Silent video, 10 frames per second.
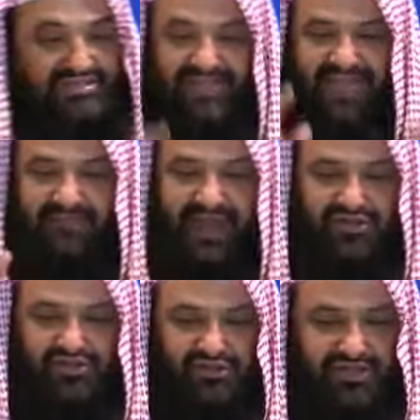The same
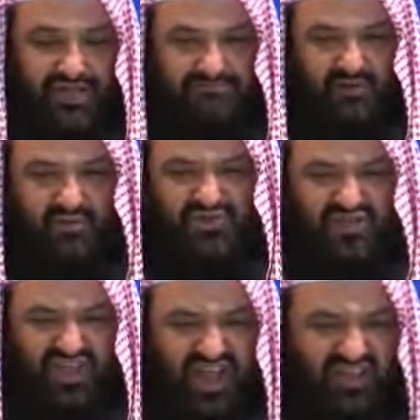angels, but
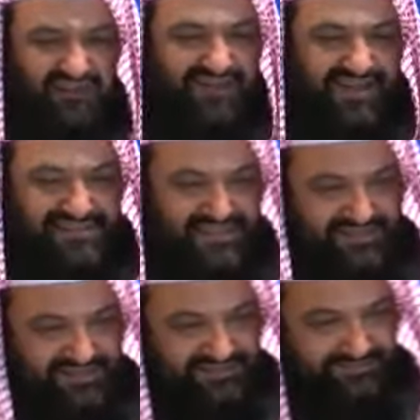with dark
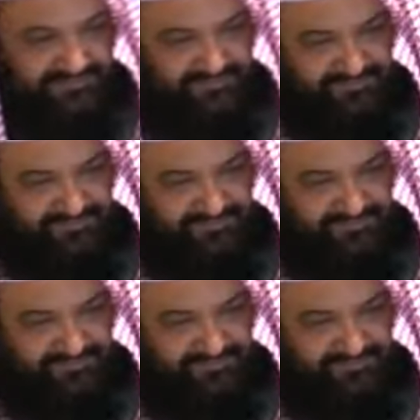faces.